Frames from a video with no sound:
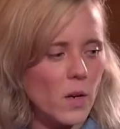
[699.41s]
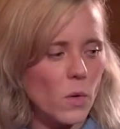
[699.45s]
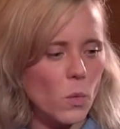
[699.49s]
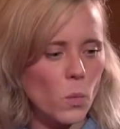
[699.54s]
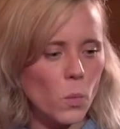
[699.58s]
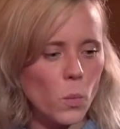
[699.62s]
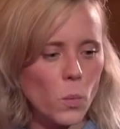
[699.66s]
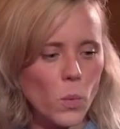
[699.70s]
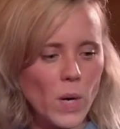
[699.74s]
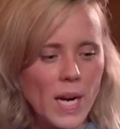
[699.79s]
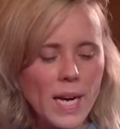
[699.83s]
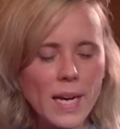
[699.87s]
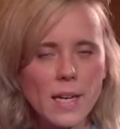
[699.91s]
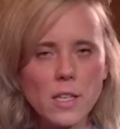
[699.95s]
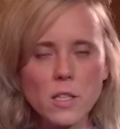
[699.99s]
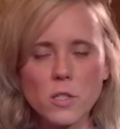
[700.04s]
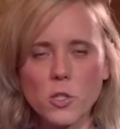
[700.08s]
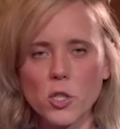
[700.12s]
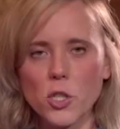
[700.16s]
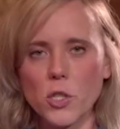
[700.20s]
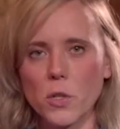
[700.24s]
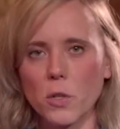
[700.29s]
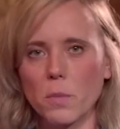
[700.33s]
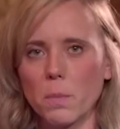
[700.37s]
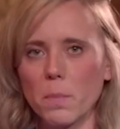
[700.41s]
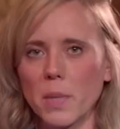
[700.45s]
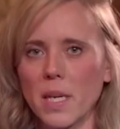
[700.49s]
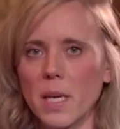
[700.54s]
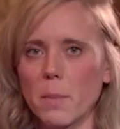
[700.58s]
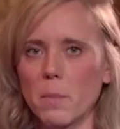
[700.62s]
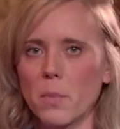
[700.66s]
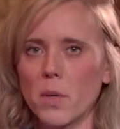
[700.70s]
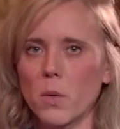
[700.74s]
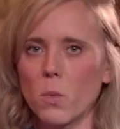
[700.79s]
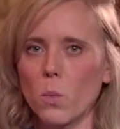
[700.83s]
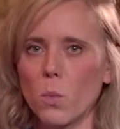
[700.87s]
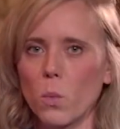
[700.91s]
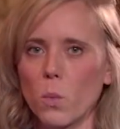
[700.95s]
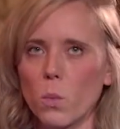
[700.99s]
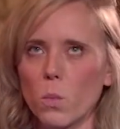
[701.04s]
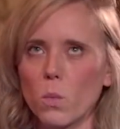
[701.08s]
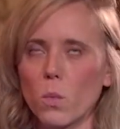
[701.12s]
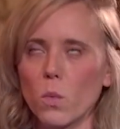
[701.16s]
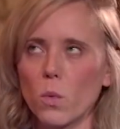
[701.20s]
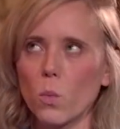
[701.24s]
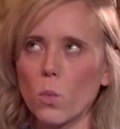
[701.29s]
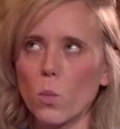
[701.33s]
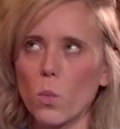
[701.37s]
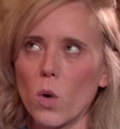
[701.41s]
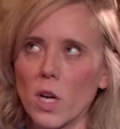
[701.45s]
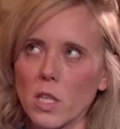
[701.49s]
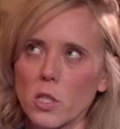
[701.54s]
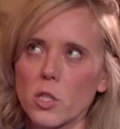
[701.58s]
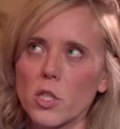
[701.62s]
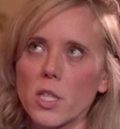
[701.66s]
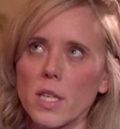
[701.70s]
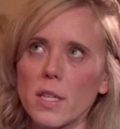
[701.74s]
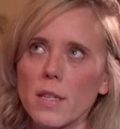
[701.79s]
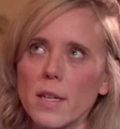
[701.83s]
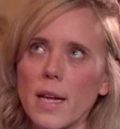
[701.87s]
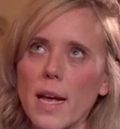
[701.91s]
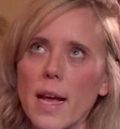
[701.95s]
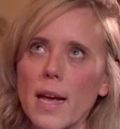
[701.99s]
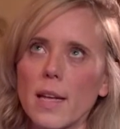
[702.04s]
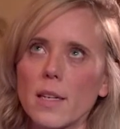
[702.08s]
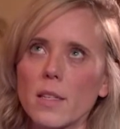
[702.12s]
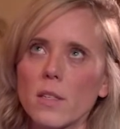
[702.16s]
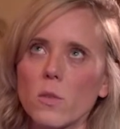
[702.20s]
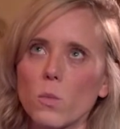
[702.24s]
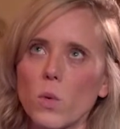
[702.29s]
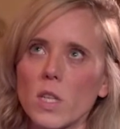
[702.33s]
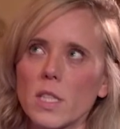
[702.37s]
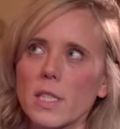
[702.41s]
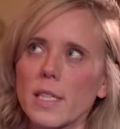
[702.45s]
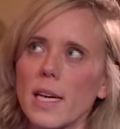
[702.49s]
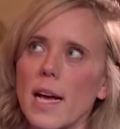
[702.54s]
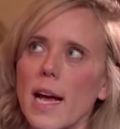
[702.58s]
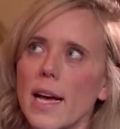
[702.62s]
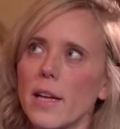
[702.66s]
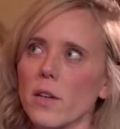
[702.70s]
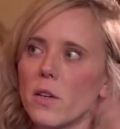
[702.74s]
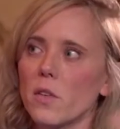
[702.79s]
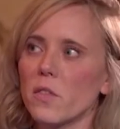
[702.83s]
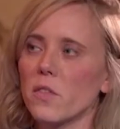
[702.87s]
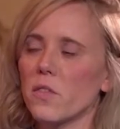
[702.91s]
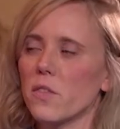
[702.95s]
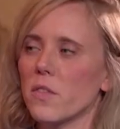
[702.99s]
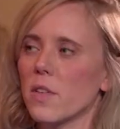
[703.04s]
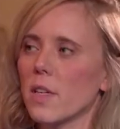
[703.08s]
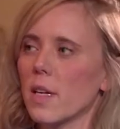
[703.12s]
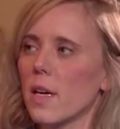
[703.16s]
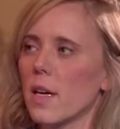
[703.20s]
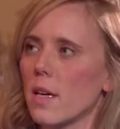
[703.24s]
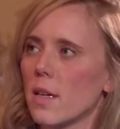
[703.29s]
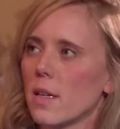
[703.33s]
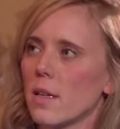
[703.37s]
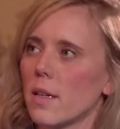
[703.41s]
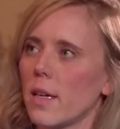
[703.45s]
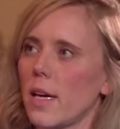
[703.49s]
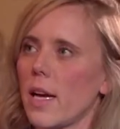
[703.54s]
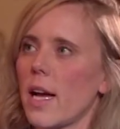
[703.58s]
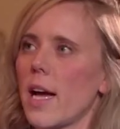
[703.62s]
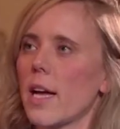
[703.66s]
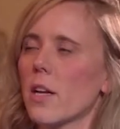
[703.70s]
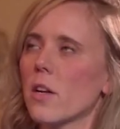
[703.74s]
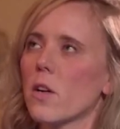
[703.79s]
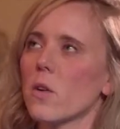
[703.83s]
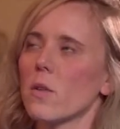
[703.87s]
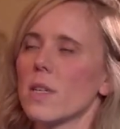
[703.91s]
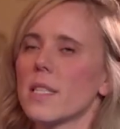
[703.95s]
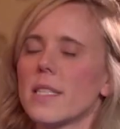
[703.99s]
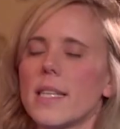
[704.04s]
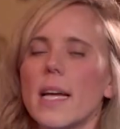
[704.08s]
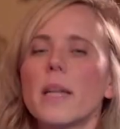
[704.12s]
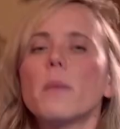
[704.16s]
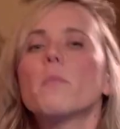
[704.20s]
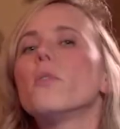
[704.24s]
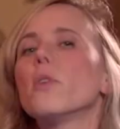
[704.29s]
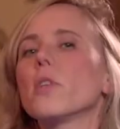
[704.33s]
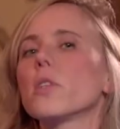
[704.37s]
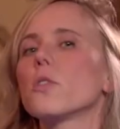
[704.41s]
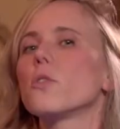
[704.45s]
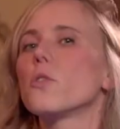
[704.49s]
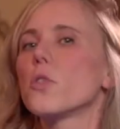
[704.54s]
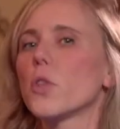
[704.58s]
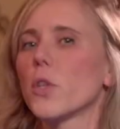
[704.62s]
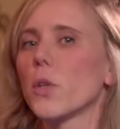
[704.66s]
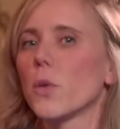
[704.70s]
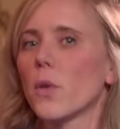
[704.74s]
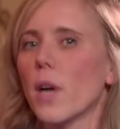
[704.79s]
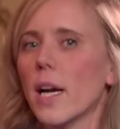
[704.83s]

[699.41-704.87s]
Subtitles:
Where should people watch it, and what kind of, I don't know, is that important to you?